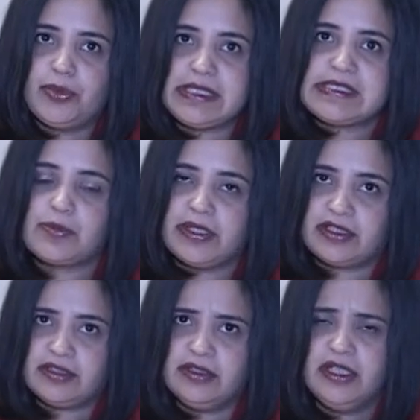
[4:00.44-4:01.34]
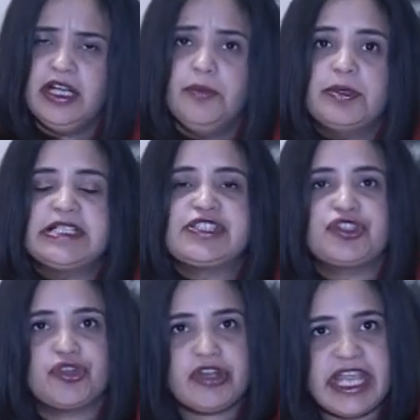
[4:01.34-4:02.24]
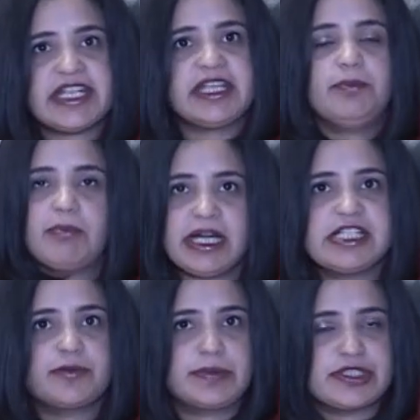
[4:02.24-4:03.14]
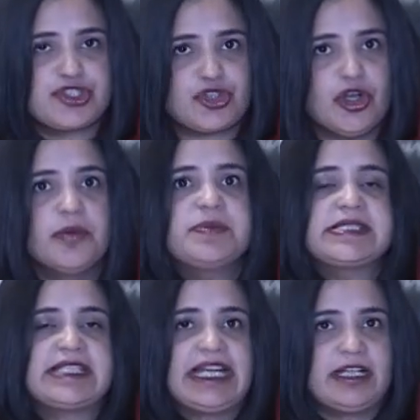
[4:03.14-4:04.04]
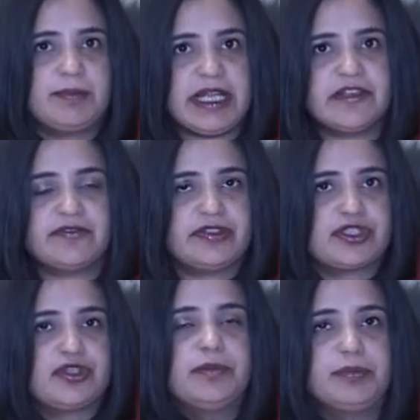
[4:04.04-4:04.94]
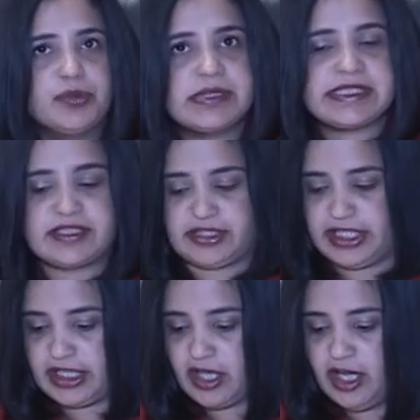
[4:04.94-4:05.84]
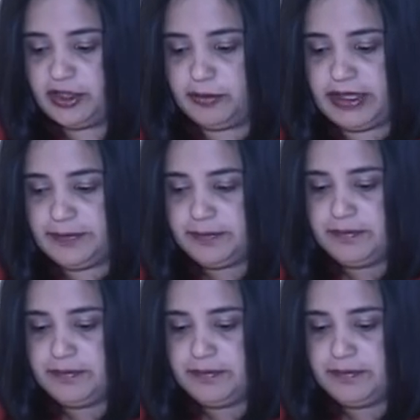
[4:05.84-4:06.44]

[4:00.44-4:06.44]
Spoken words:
US worker, but is creating multiple jobs that will benefit or boost the economy.